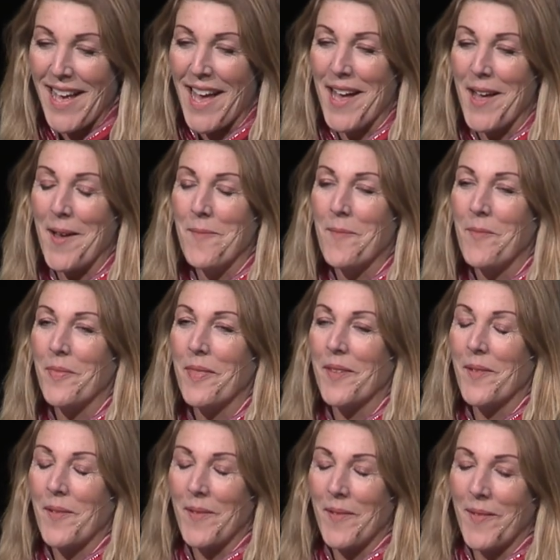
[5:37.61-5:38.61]
Um,
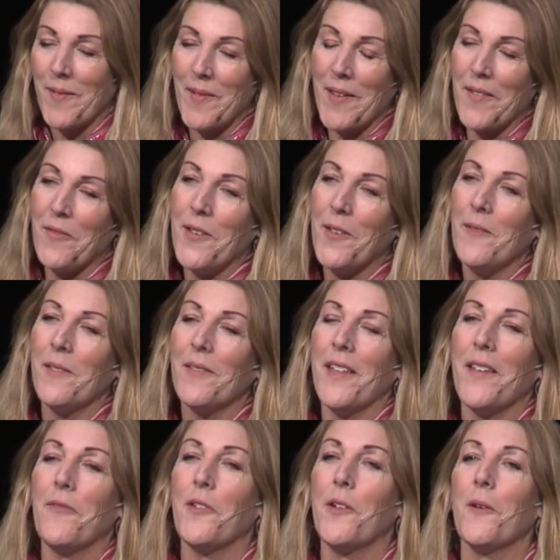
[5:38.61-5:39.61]
if, you,
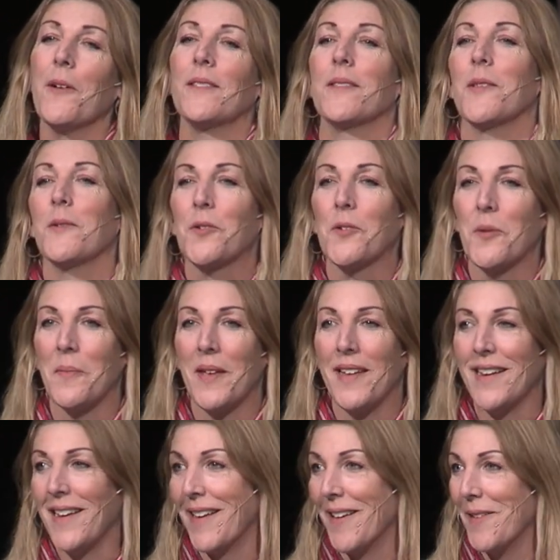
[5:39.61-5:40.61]
if you're on social
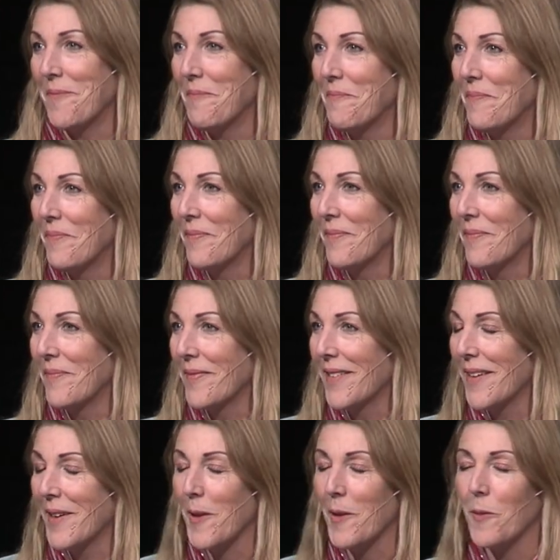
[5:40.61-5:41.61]
media,
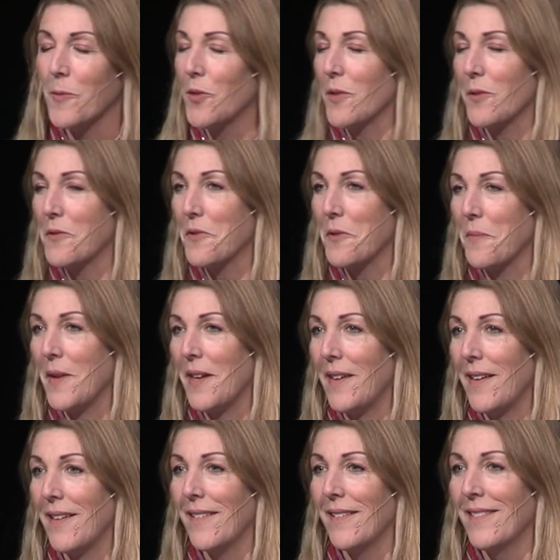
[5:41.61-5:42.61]
oh, social
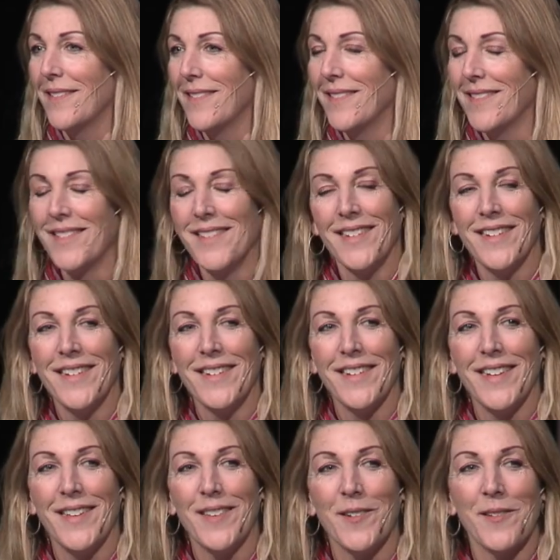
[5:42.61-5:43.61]
media,
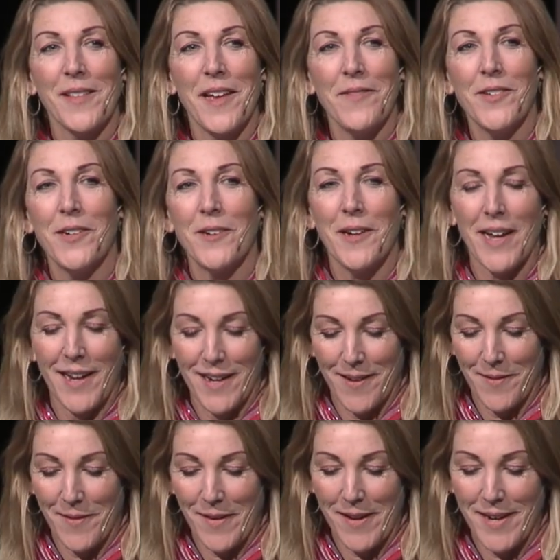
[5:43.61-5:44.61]
either love it or hate
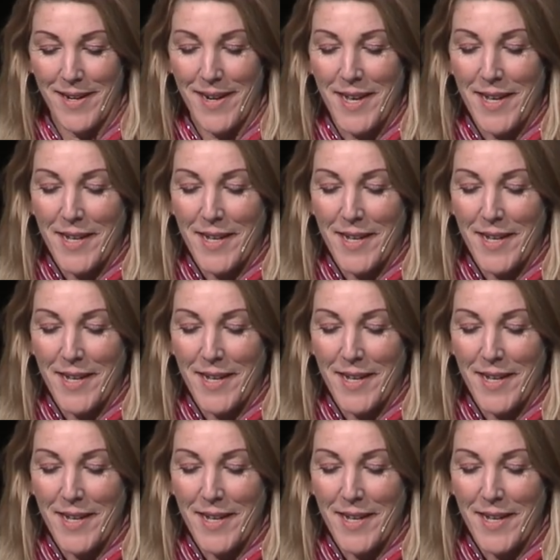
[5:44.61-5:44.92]
it, right?